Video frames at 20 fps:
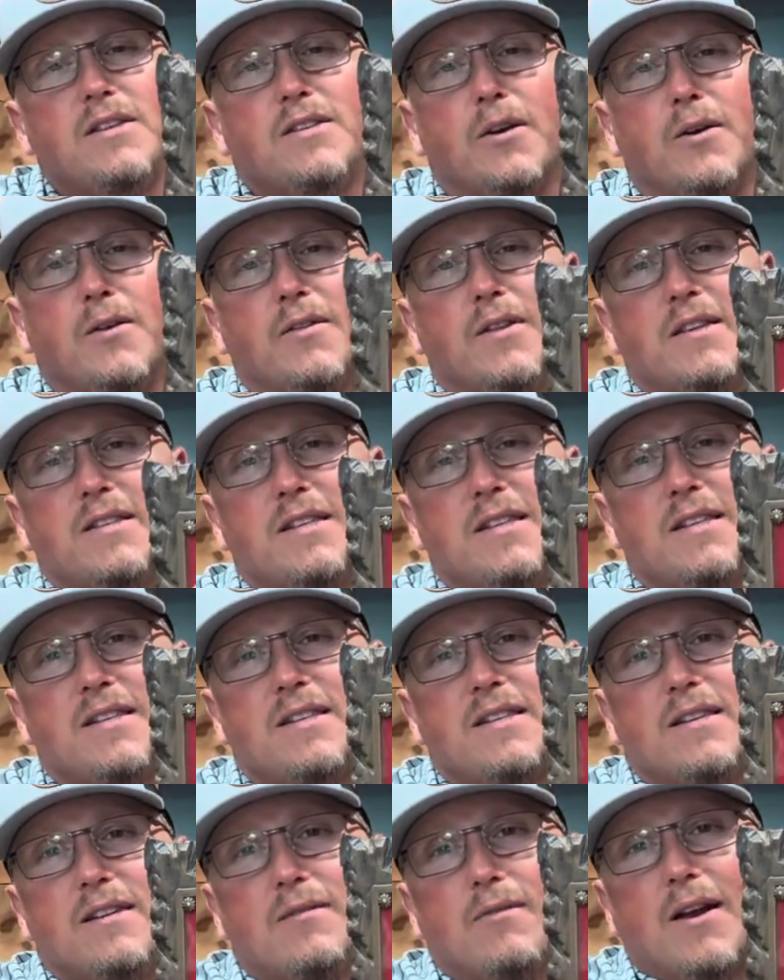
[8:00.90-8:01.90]
So this is
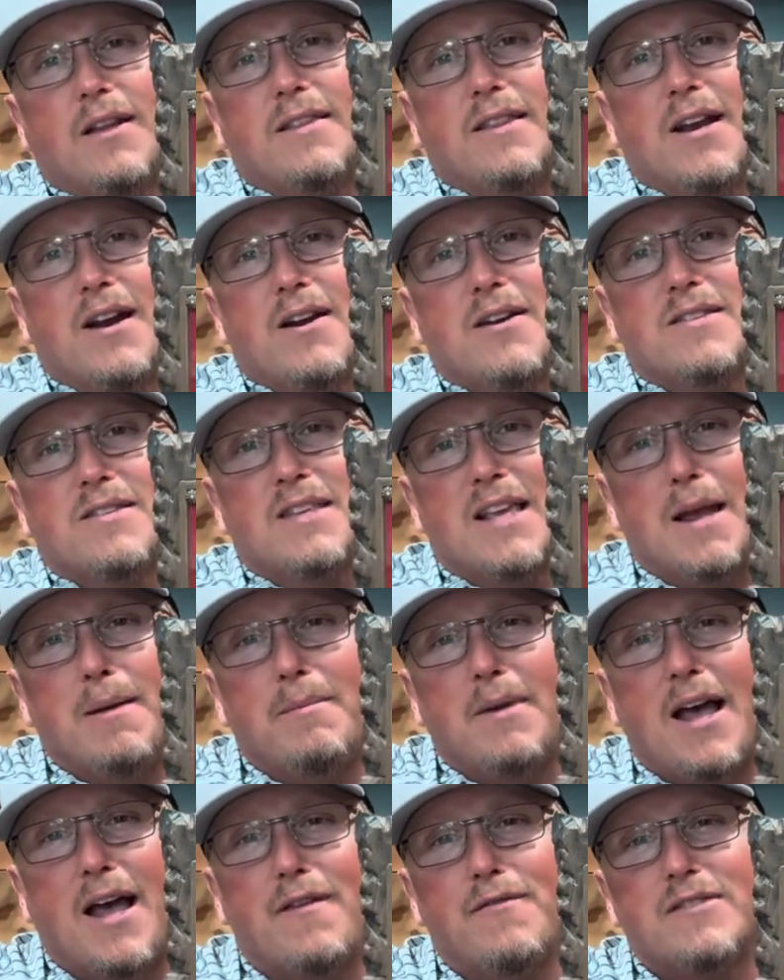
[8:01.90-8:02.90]
right there, same
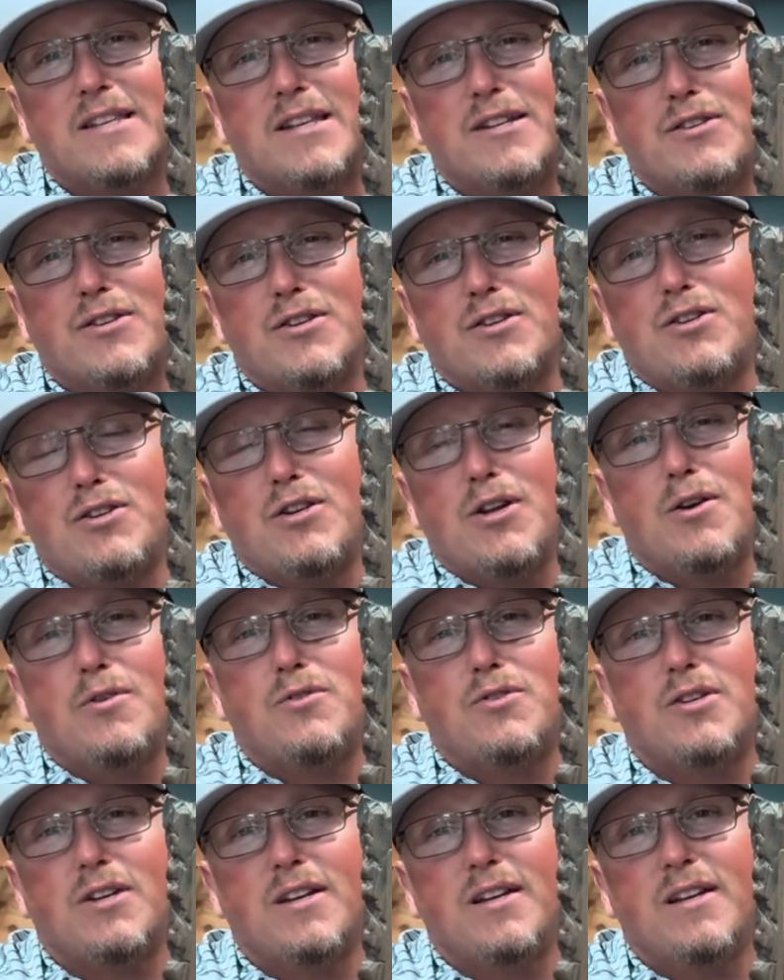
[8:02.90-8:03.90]
knife as I just showed
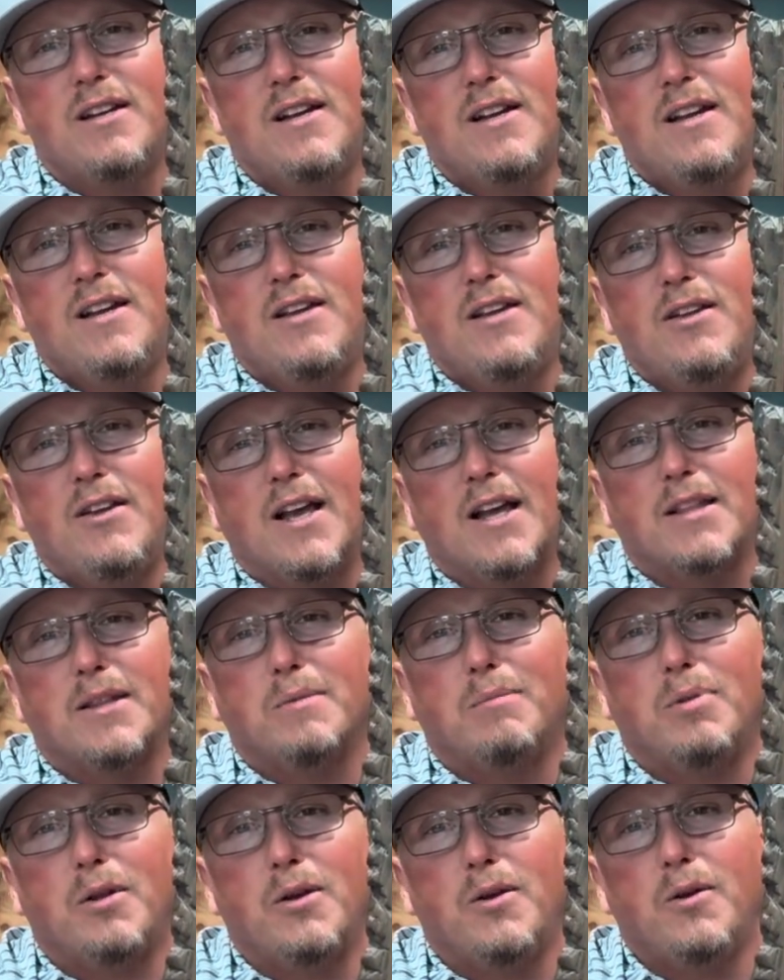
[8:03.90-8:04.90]
you. Got the
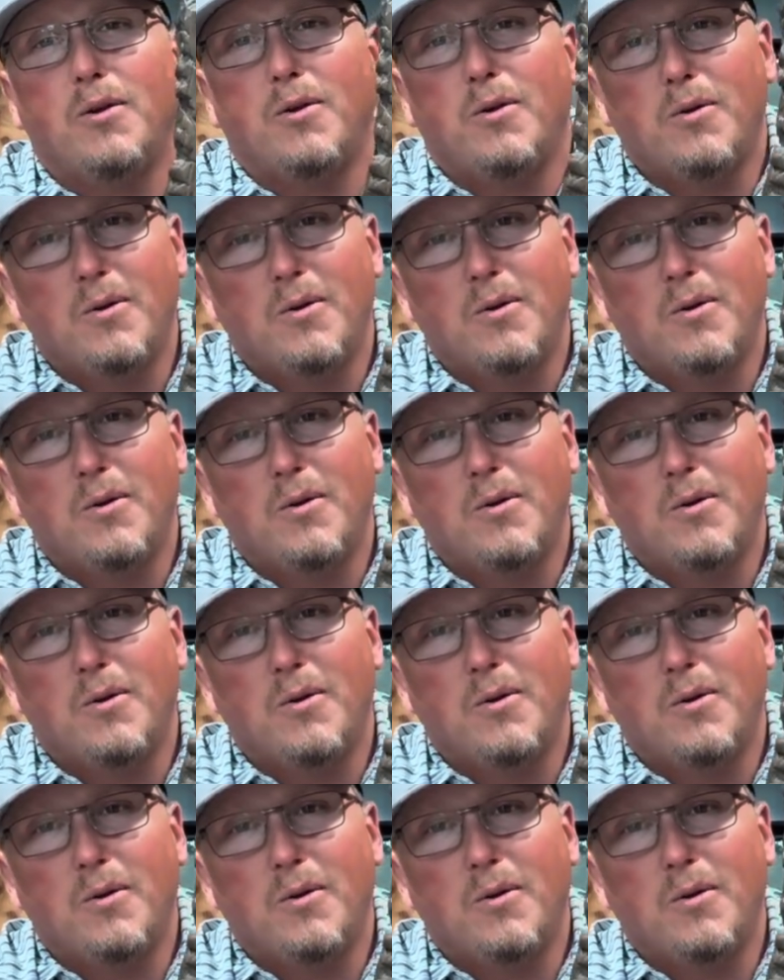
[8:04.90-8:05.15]
blue,